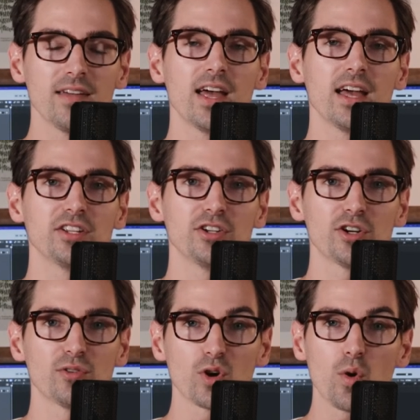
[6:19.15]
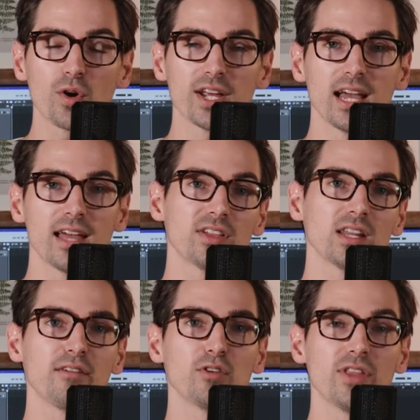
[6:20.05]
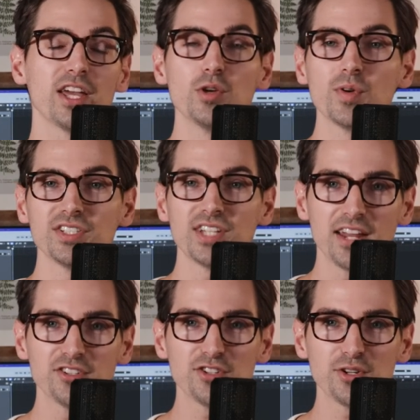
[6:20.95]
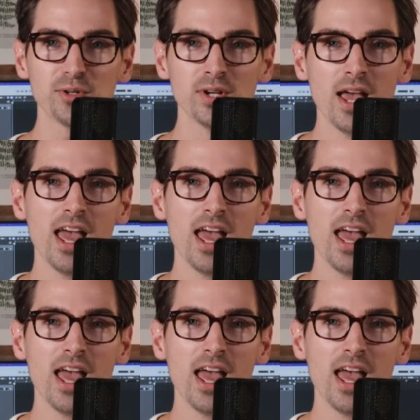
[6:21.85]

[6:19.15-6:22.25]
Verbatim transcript: and that you're recording at the level that you intend to.